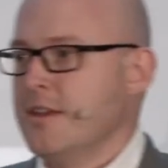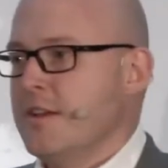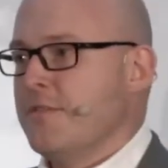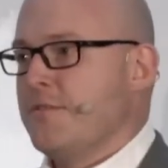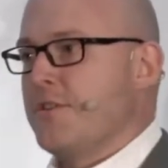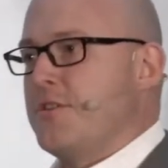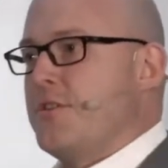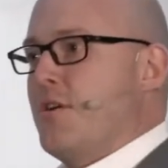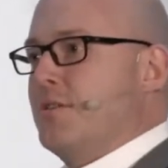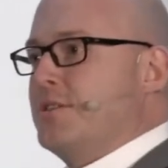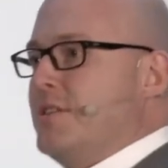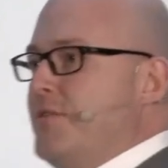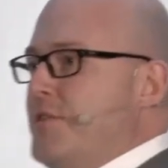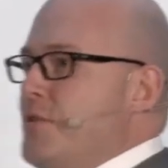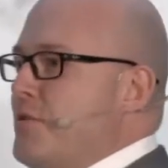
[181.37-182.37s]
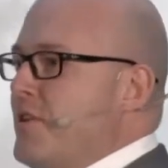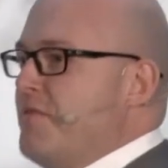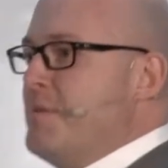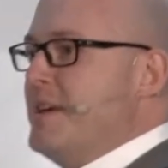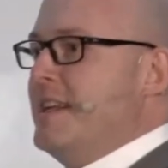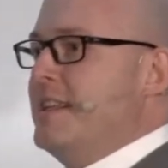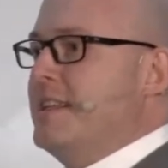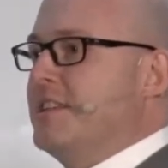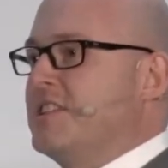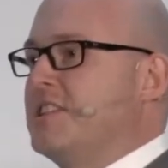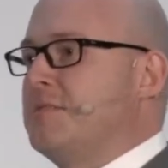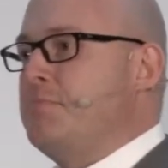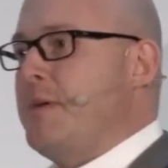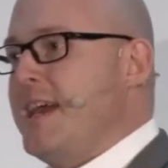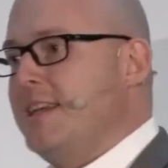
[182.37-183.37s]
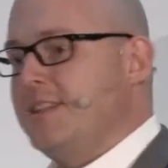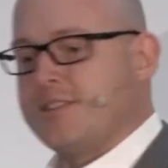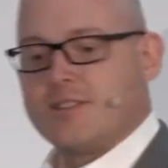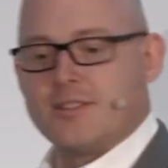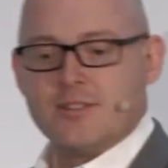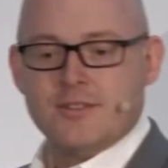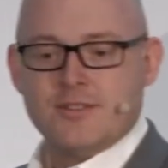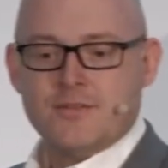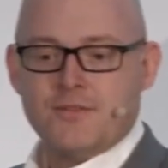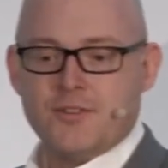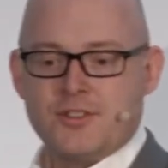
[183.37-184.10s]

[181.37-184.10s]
For those of you who have been in this space for